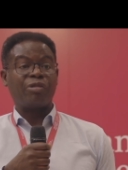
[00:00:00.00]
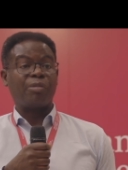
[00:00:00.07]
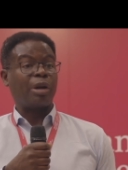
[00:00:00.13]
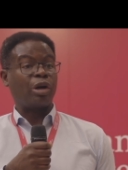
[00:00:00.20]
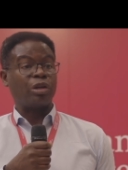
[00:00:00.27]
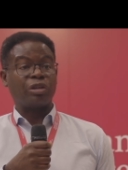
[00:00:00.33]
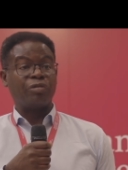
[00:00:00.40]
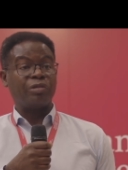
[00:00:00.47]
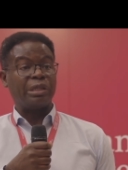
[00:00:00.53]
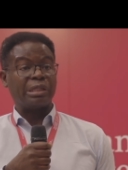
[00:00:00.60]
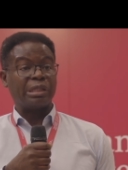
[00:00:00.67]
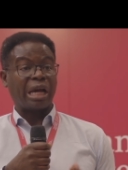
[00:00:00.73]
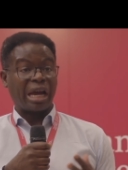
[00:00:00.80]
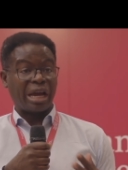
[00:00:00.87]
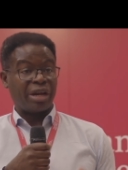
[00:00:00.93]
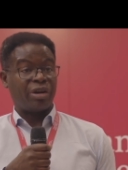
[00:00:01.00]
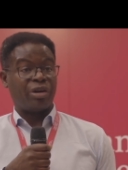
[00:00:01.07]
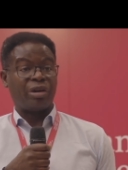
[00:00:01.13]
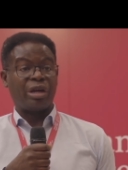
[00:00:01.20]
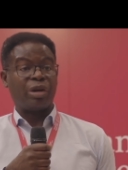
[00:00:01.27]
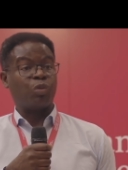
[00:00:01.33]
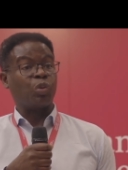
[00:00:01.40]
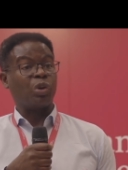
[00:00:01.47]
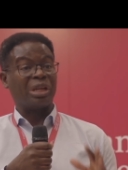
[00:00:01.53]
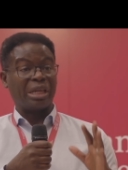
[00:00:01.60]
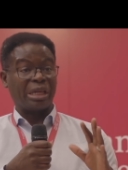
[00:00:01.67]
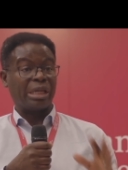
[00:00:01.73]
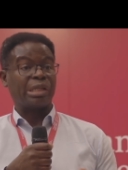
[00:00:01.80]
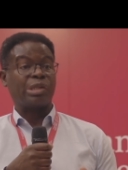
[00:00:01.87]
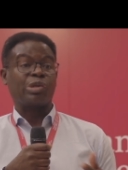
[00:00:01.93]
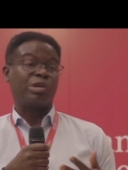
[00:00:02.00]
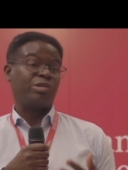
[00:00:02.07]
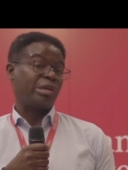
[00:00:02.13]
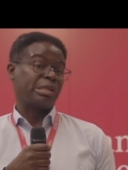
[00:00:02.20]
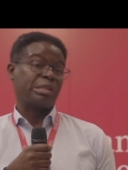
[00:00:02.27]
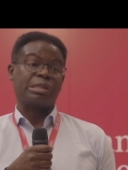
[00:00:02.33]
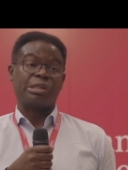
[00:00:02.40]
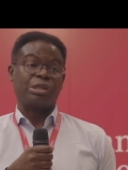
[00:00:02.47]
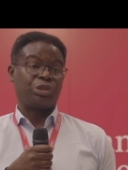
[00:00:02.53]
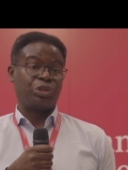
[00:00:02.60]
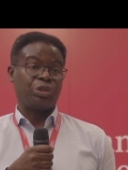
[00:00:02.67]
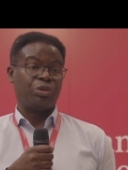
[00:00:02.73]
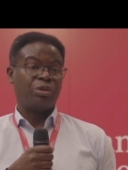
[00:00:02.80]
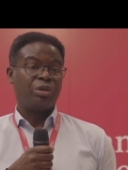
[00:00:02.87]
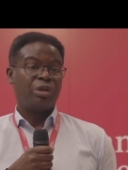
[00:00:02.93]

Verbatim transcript: amount of desire and willingness to address this issue.